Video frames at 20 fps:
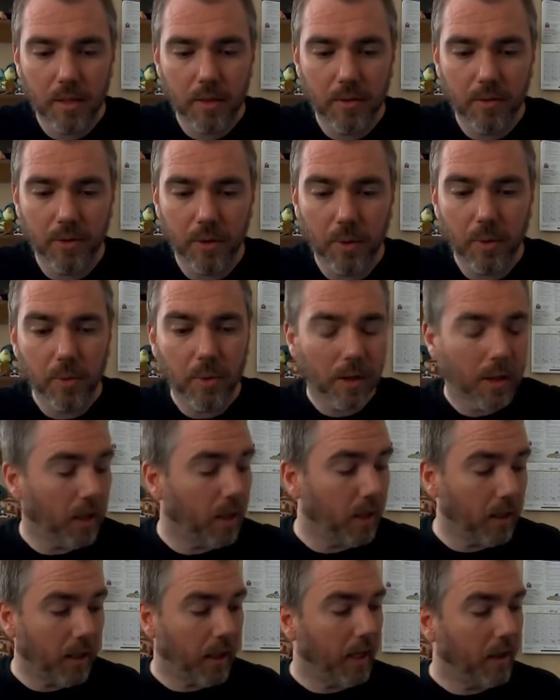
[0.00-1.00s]

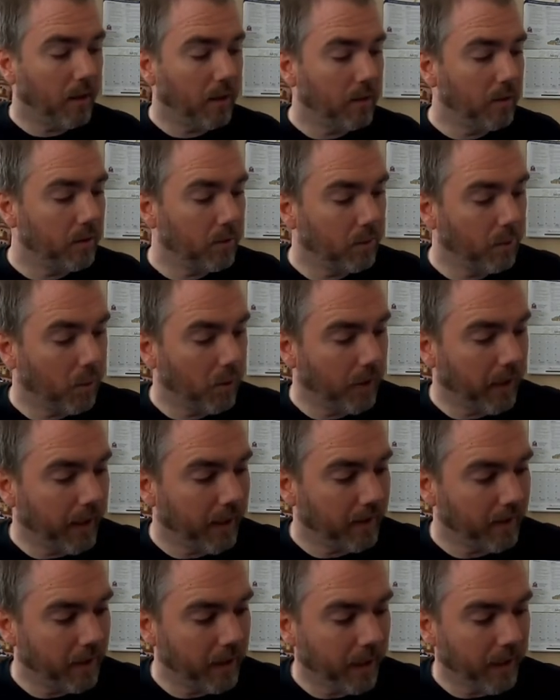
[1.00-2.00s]
So one
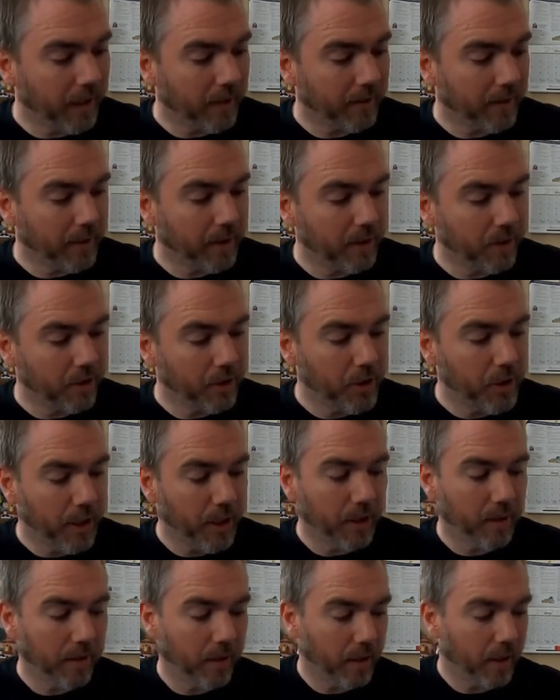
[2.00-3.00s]
last thing, I guess I didn't
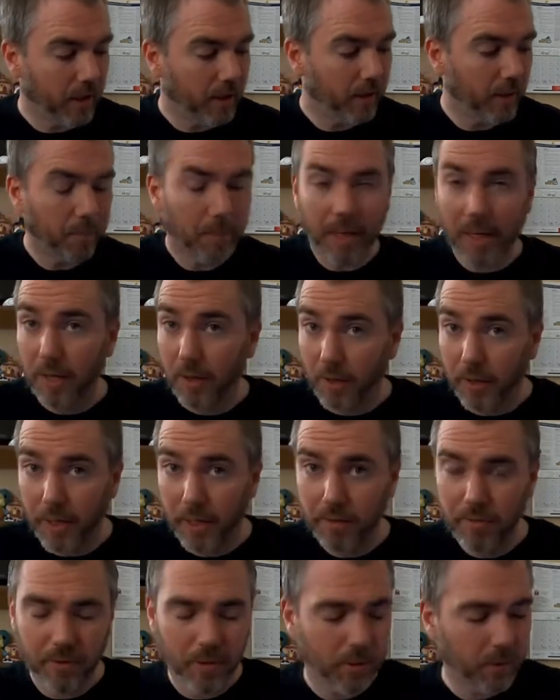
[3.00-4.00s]
share the Pile
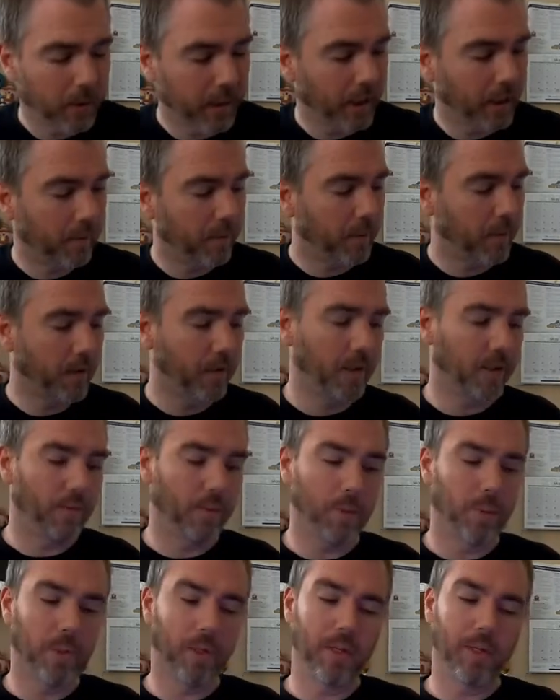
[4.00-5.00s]
headphone amp, if
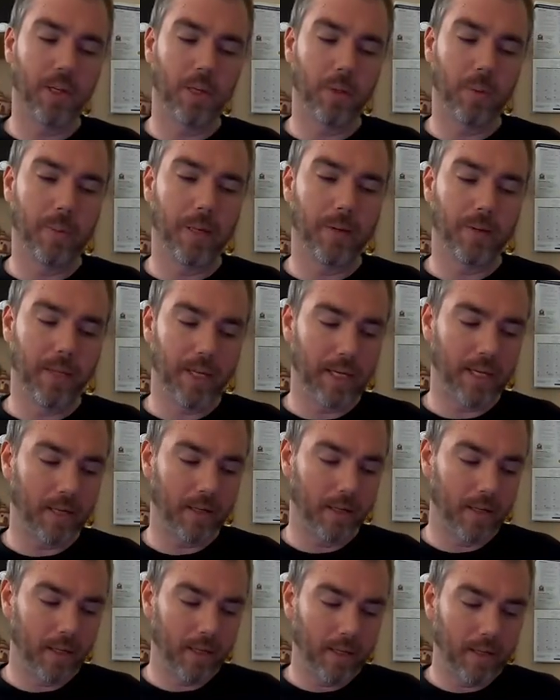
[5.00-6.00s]
you want to know about
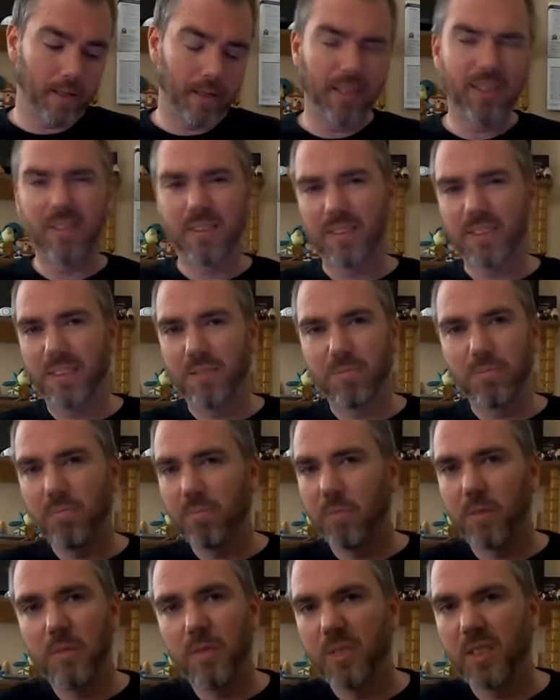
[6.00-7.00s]
that. This is
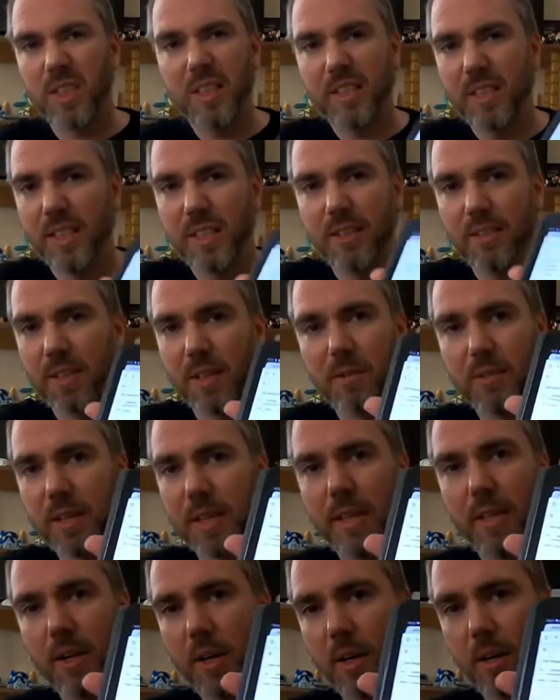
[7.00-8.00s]
$16,
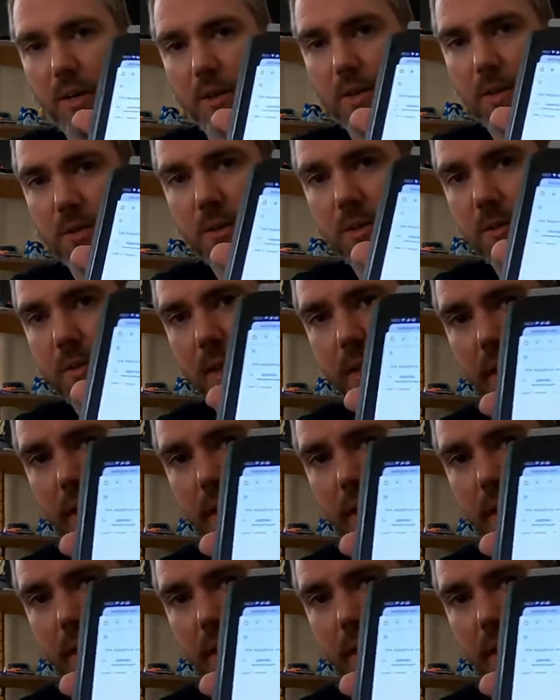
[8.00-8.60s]
$17.